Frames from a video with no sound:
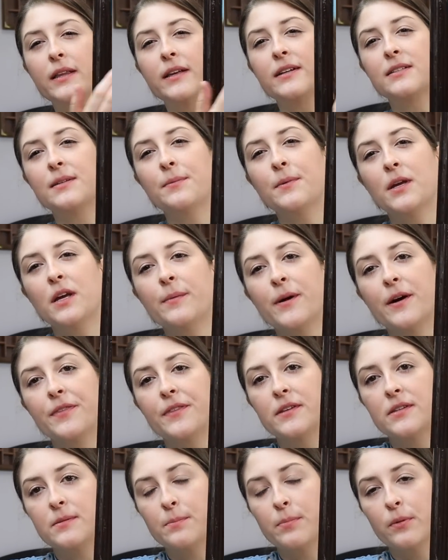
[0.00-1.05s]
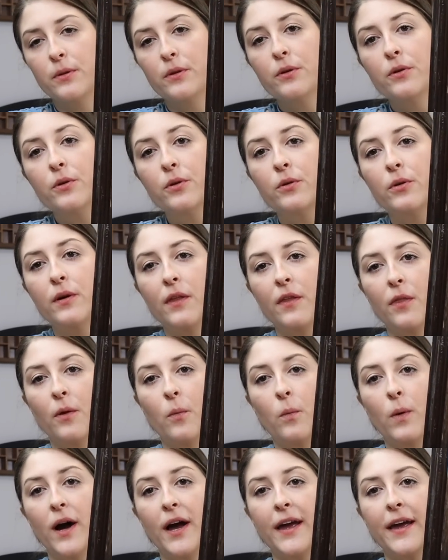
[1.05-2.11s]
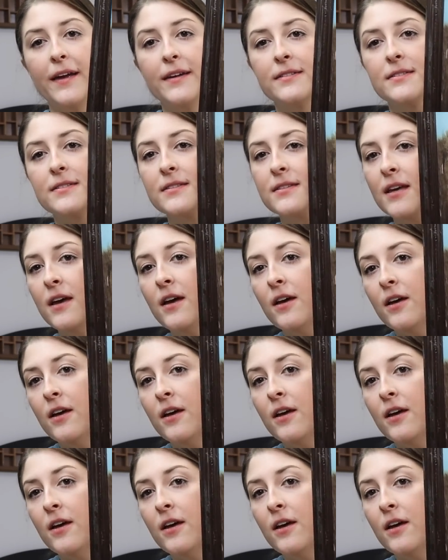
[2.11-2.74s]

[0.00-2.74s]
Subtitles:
Like something about this blue and then the whites.